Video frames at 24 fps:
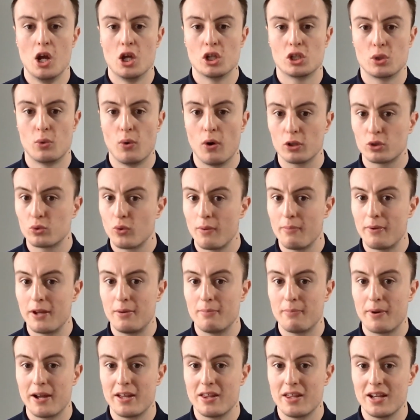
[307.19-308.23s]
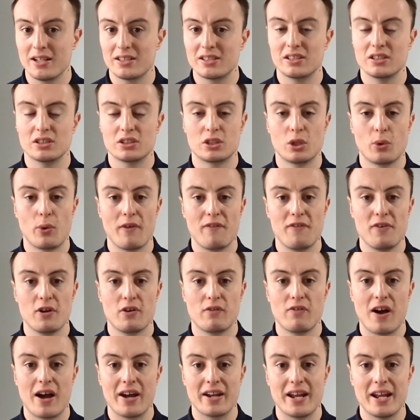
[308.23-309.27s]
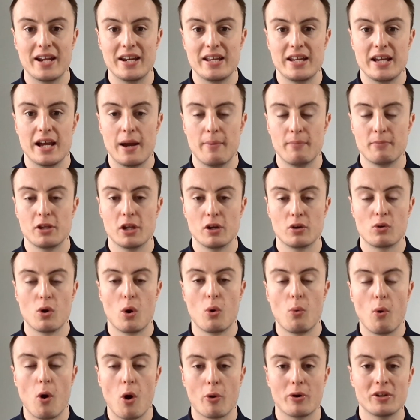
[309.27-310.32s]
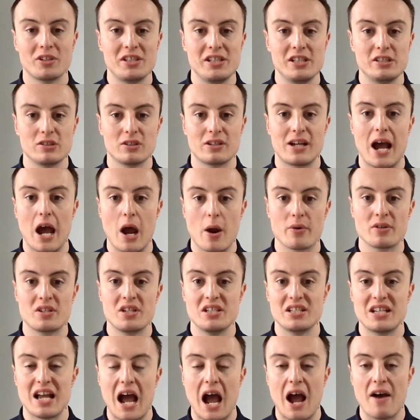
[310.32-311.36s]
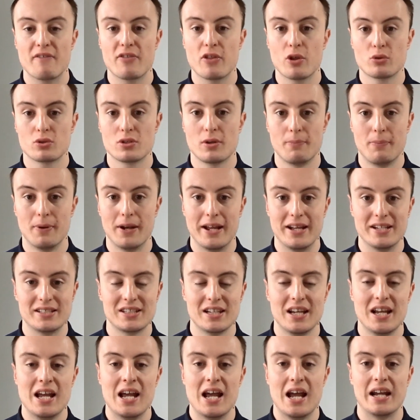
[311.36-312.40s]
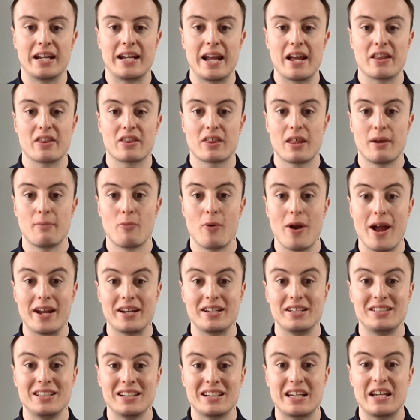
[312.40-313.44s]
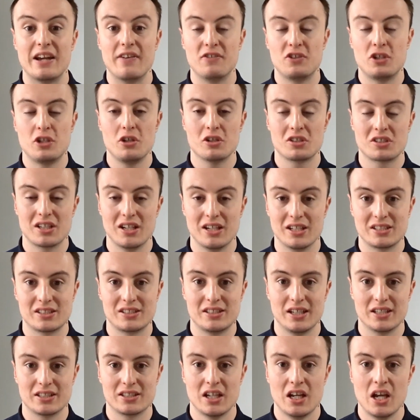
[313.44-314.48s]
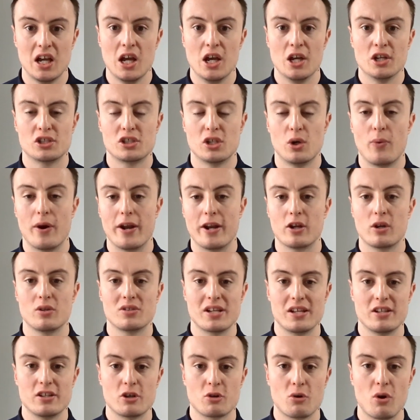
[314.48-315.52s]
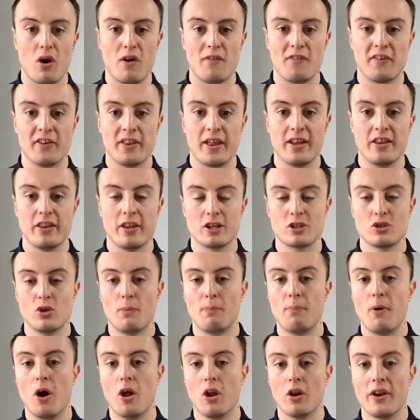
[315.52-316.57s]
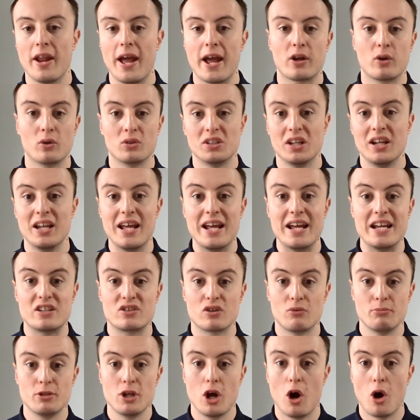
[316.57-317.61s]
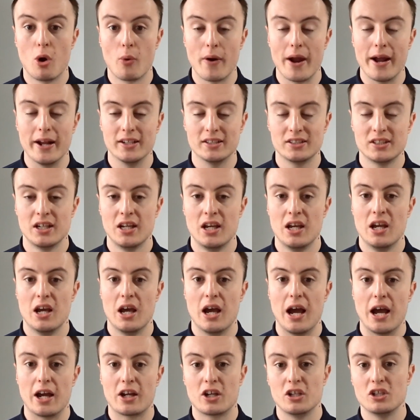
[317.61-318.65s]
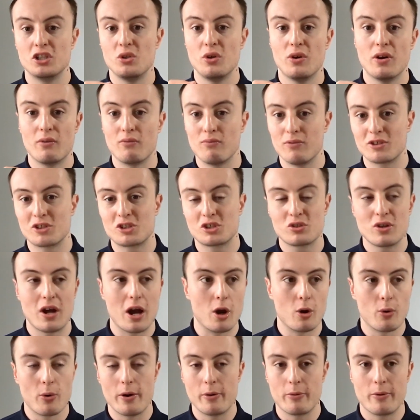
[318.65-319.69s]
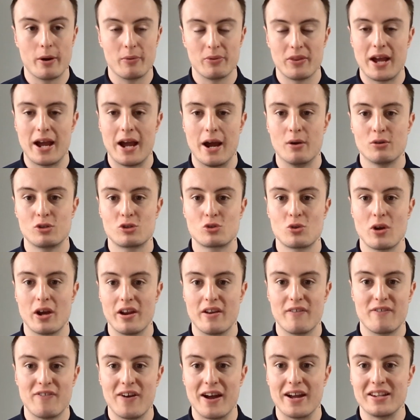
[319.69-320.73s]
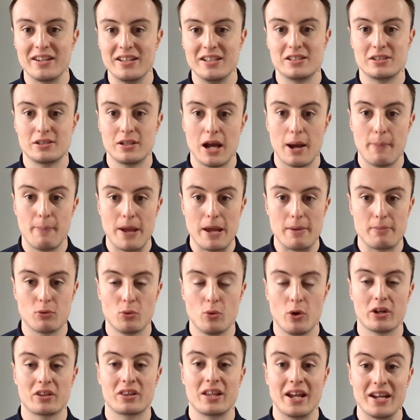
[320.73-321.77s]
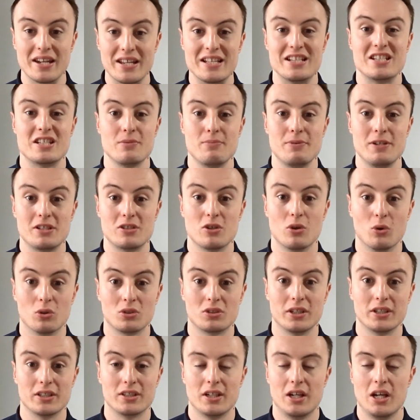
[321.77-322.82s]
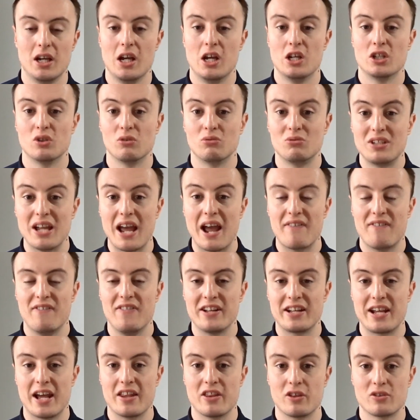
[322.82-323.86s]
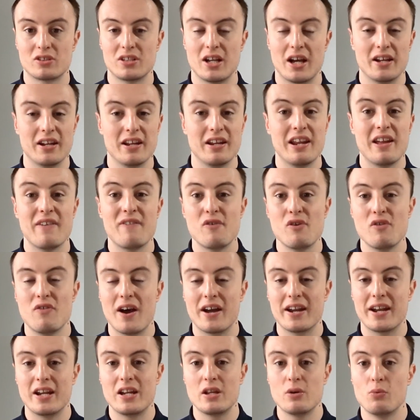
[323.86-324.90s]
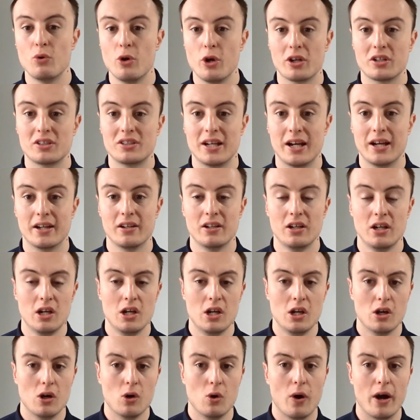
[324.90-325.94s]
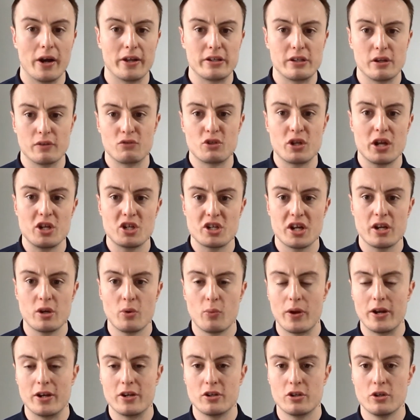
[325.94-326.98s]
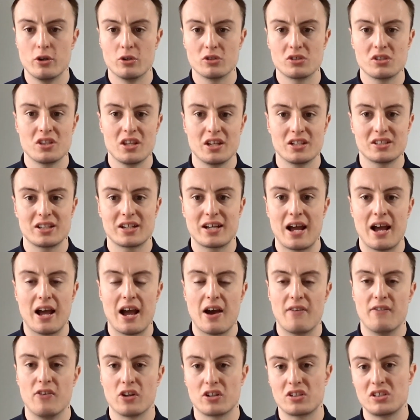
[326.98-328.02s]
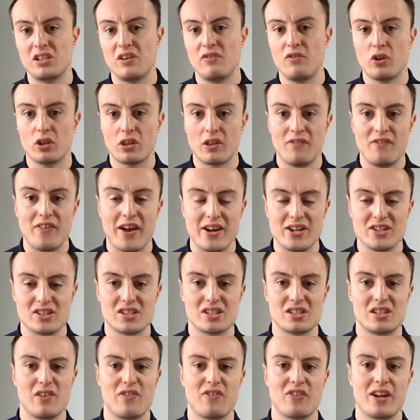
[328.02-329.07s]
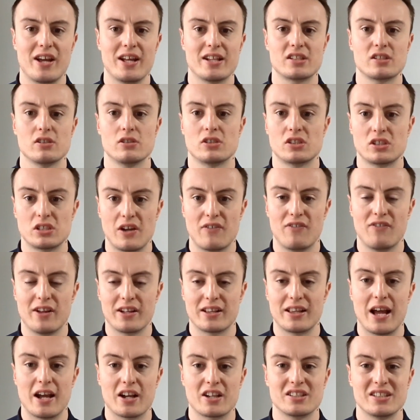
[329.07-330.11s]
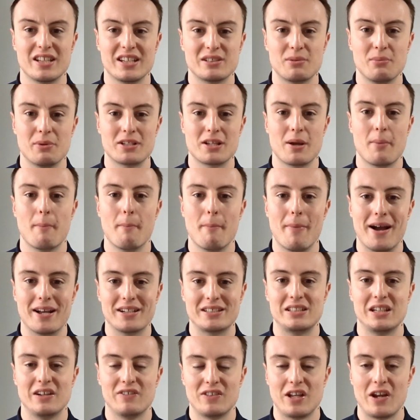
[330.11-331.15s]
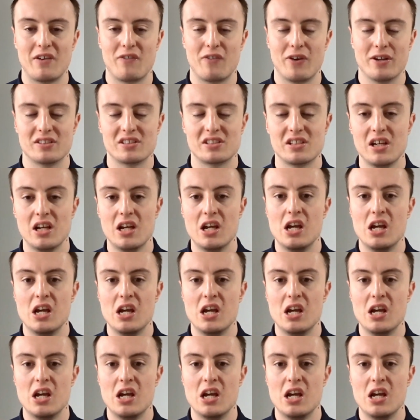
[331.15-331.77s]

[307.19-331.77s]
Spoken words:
So what do I mean by this? So if you've had any, you know, go warranties or guarantees, have those in place and get them ready to give to your solicitors. So when it goes under offer, then there's no bottleneck or delays from your end because you're scouring around the house trying to find these paperwork that needs to be sorted. So definitely get those done. And if you've had any work done or, you know, change any windows and things like that, have a look to see if you get the fence certificates and stuff like that, because this makes a massive difference.